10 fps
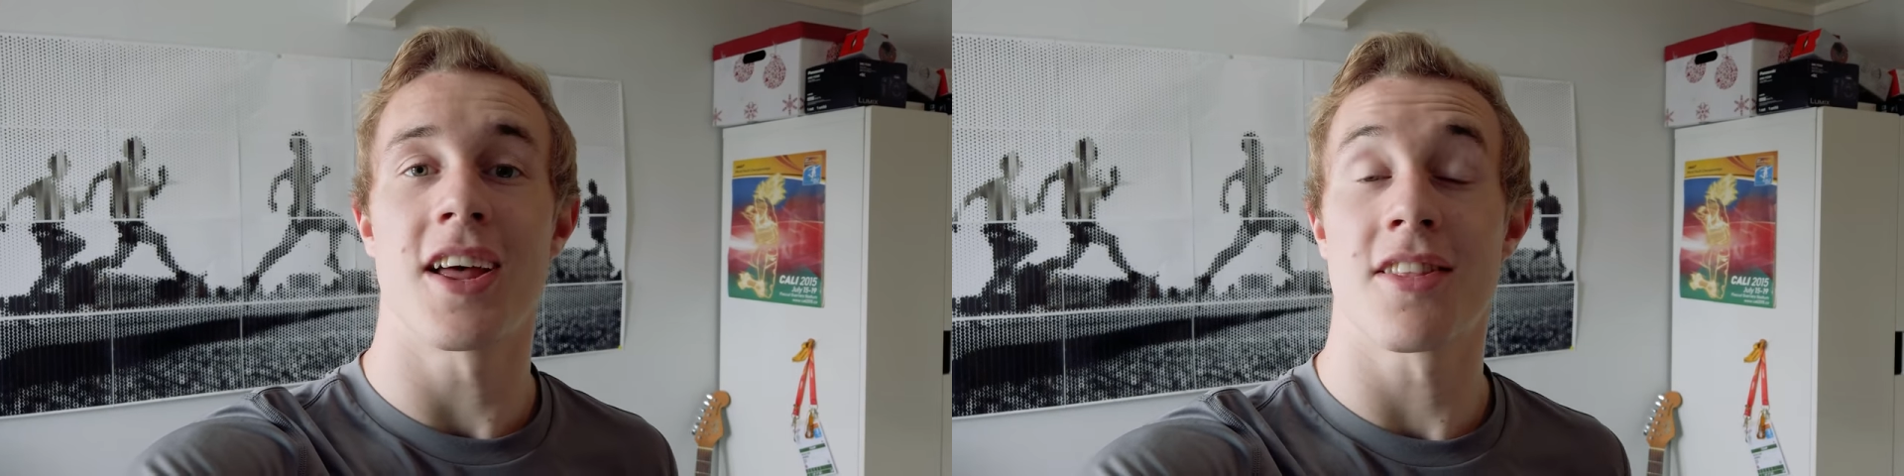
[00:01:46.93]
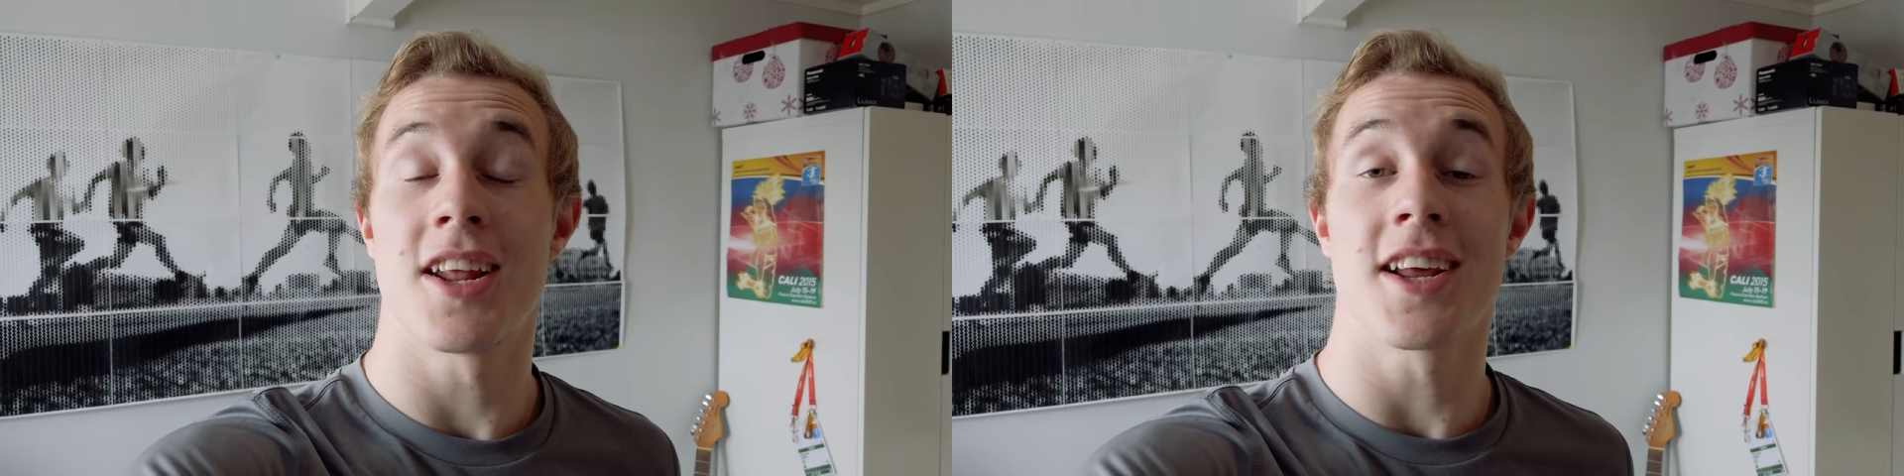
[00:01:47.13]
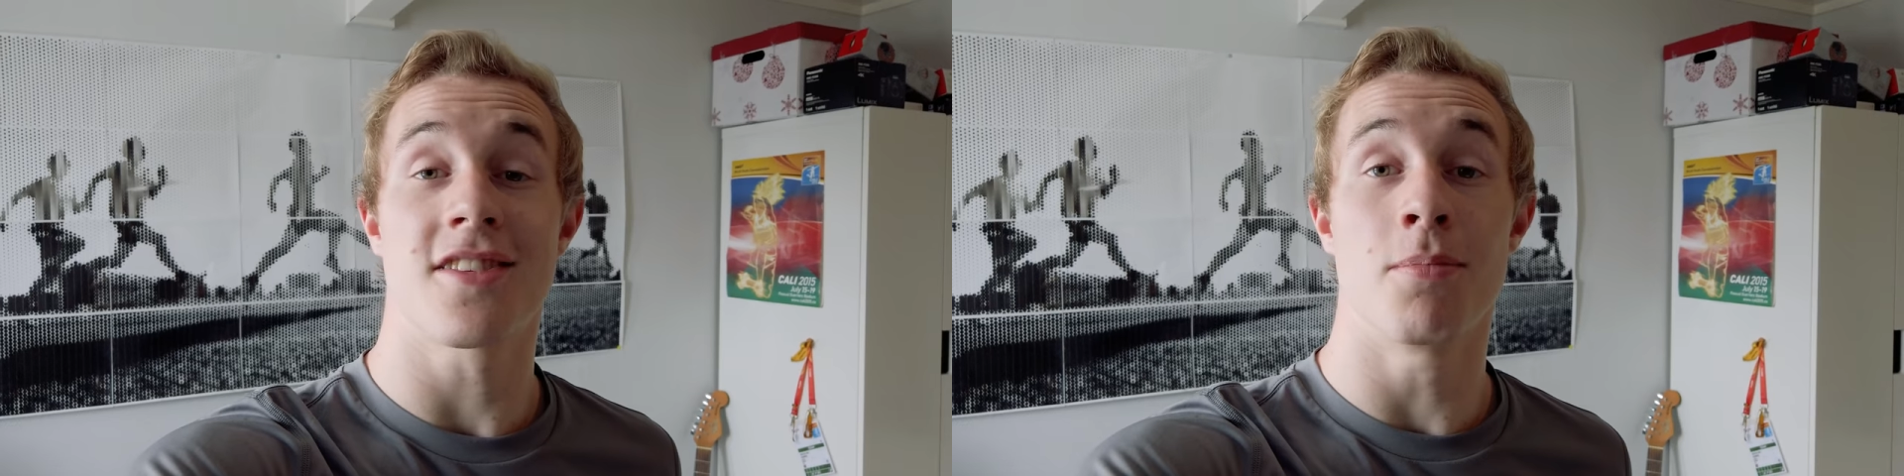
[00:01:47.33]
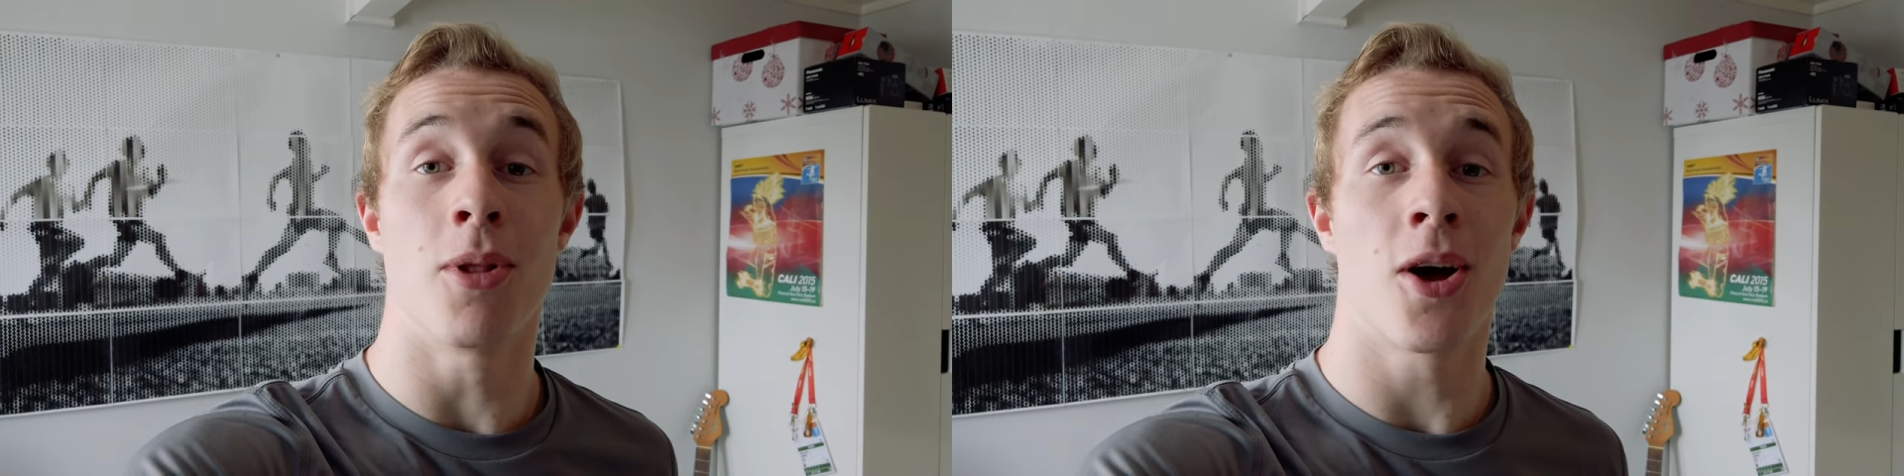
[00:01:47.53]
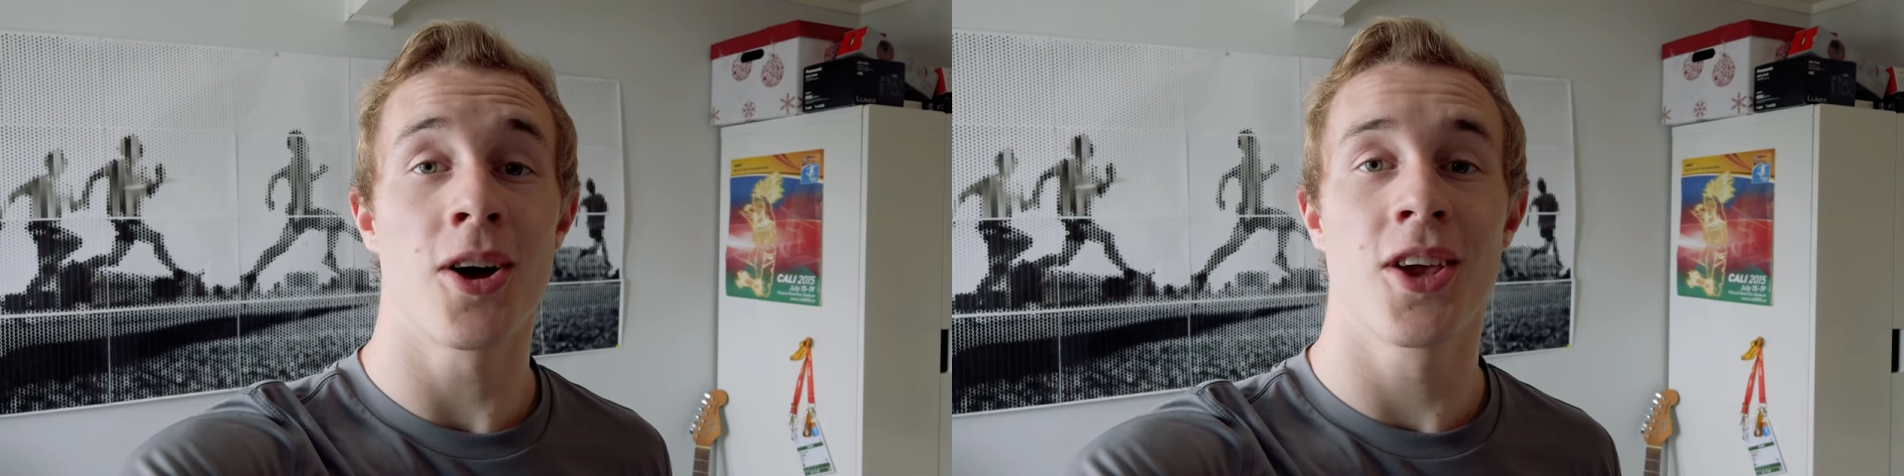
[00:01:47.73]
athletics
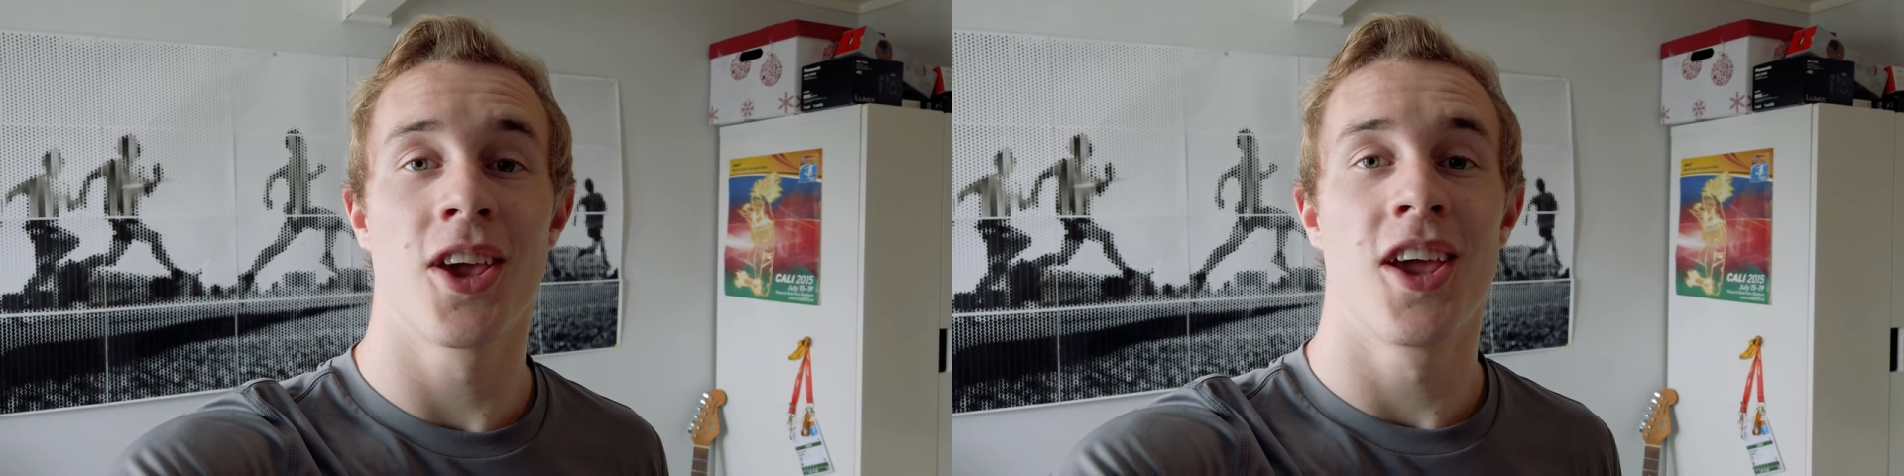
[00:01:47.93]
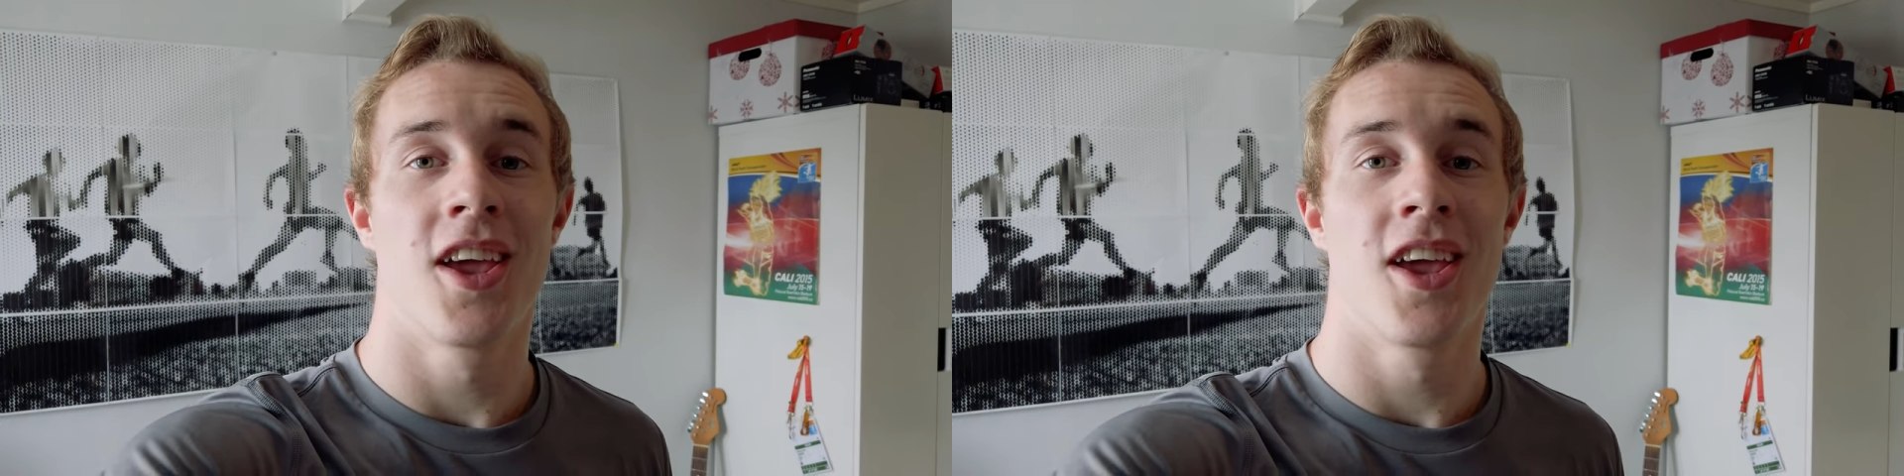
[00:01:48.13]
blog,